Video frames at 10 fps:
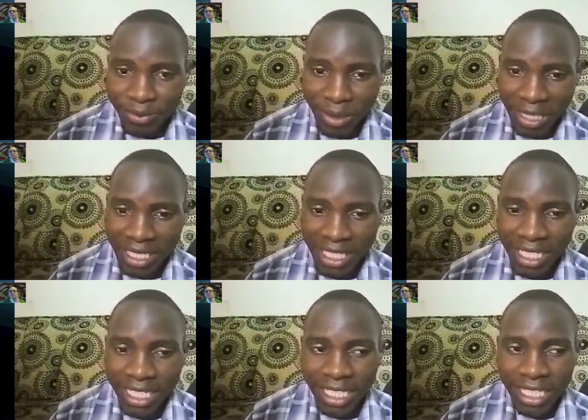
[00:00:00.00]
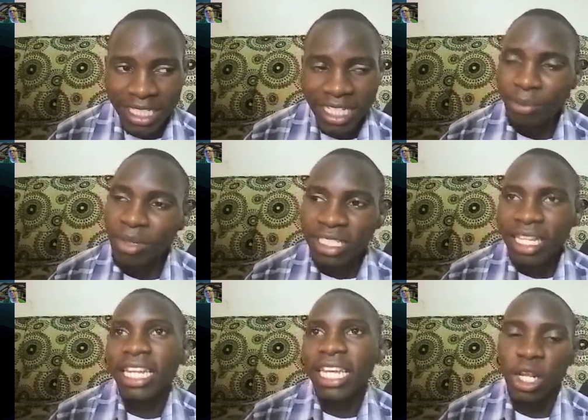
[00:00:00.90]
but they are
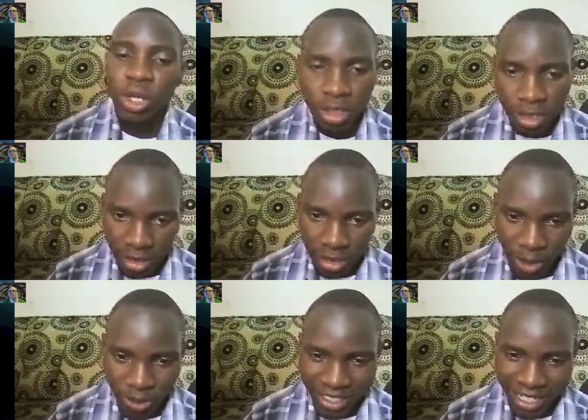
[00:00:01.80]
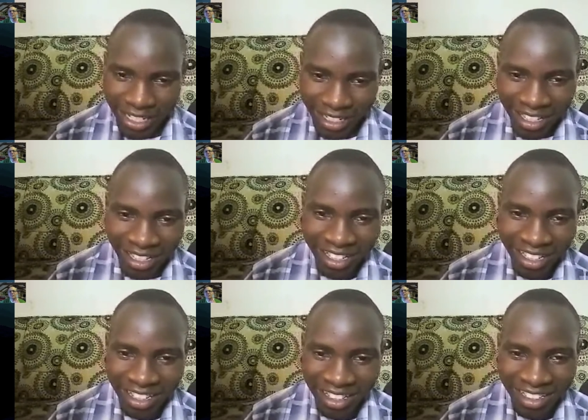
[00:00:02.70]
basically a lot, I would say.
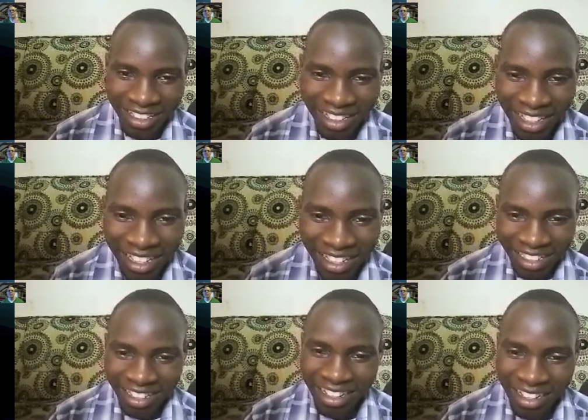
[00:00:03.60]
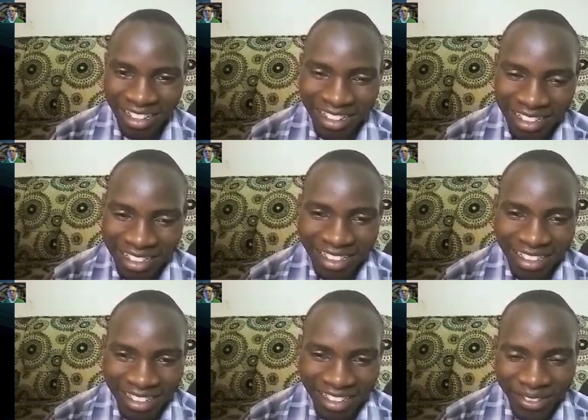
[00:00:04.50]
Yeah. Okay. And um,
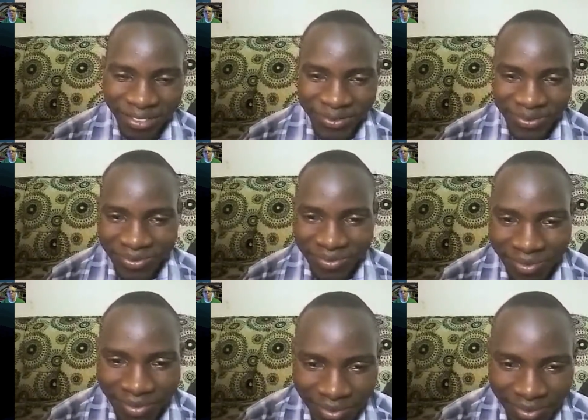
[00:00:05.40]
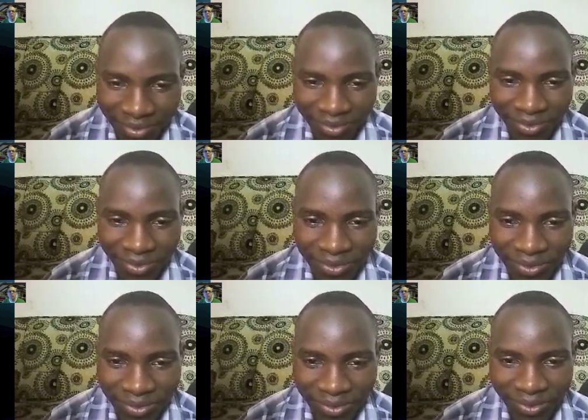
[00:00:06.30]
just coming back to the work that you
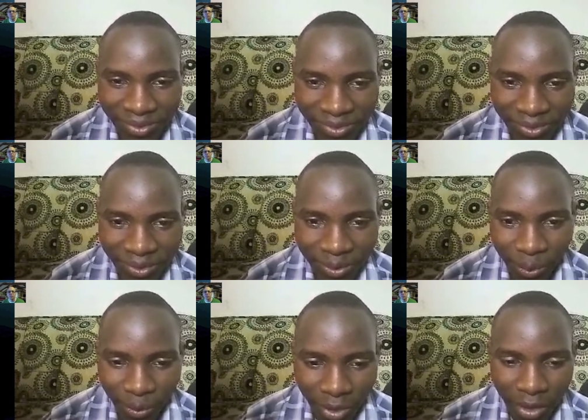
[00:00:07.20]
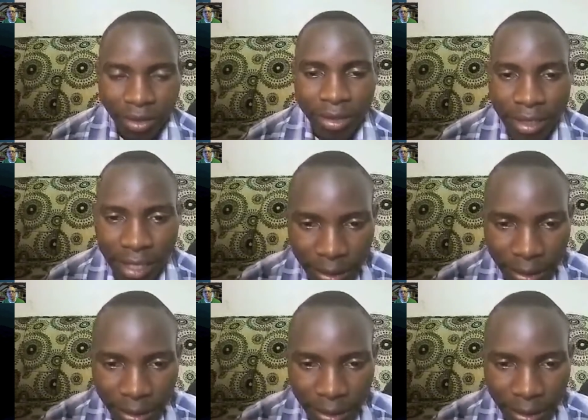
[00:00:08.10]
do with Drupal, then do you